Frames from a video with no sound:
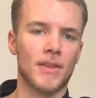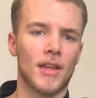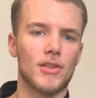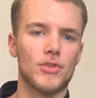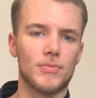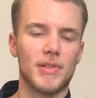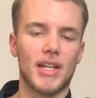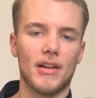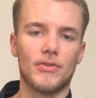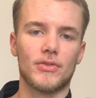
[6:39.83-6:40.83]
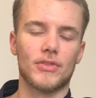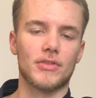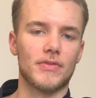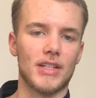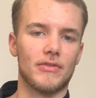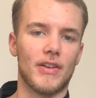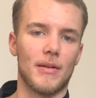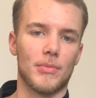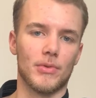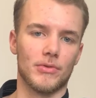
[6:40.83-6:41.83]
Just be careful not to feed
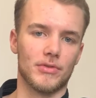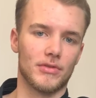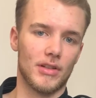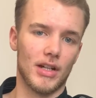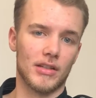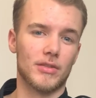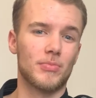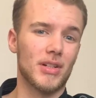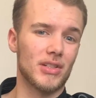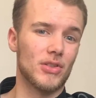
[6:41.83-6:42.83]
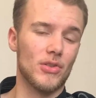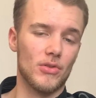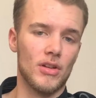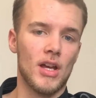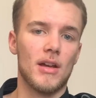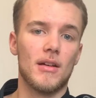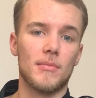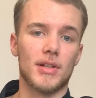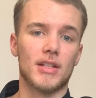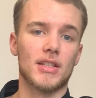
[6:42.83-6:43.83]
fat balls, and the spring too,
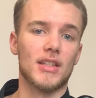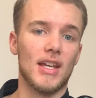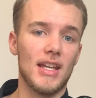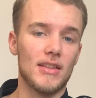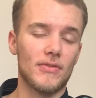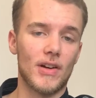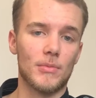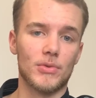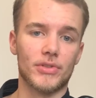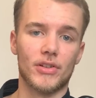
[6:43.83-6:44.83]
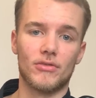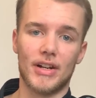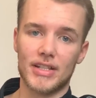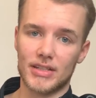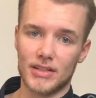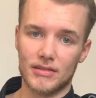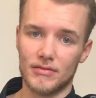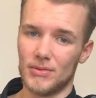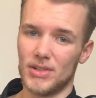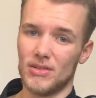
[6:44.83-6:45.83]
because in the heat the fat balls go rancid
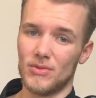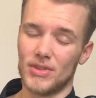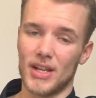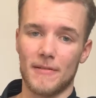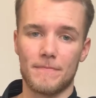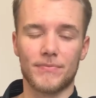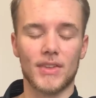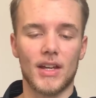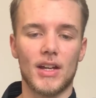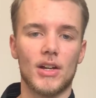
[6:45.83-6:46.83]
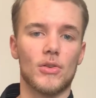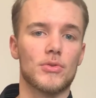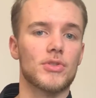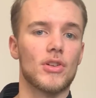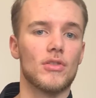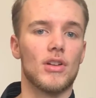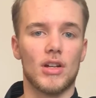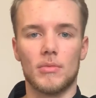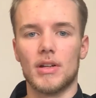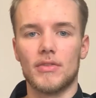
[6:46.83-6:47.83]
and we don't want that. Also, a
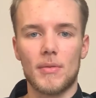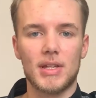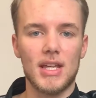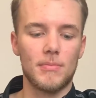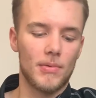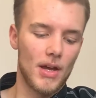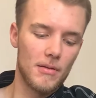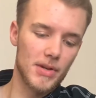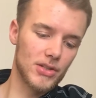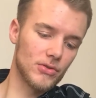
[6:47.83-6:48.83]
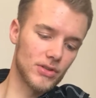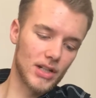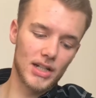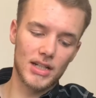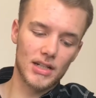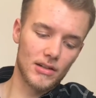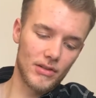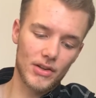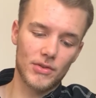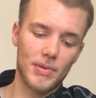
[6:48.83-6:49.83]
little bit of upkeep. Make sure to clean
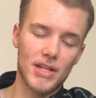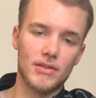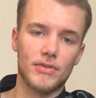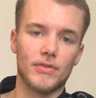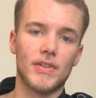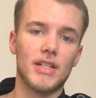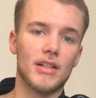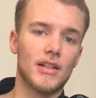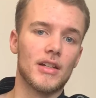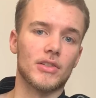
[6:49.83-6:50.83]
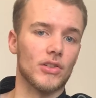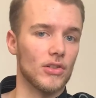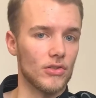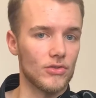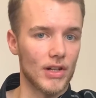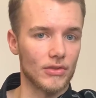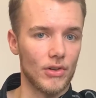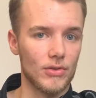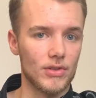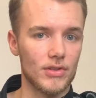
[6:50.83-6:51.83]
around the base of your feeder so you don't attract
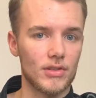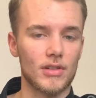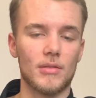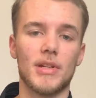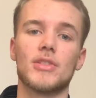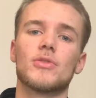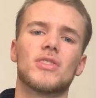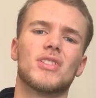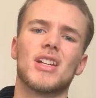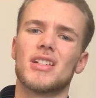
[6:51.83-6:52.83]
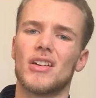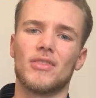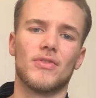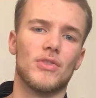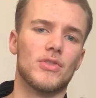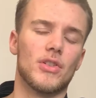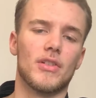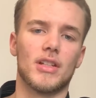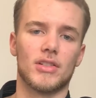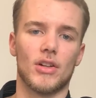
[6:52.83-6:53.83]
rodents, and make sure to change out the food so it
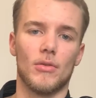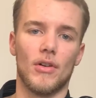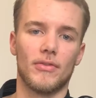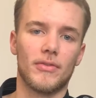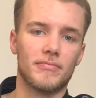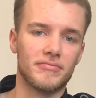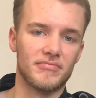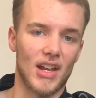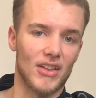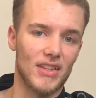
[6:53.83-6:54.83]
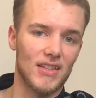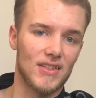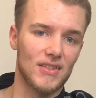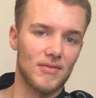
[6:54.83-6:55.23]
doesn't go off like this.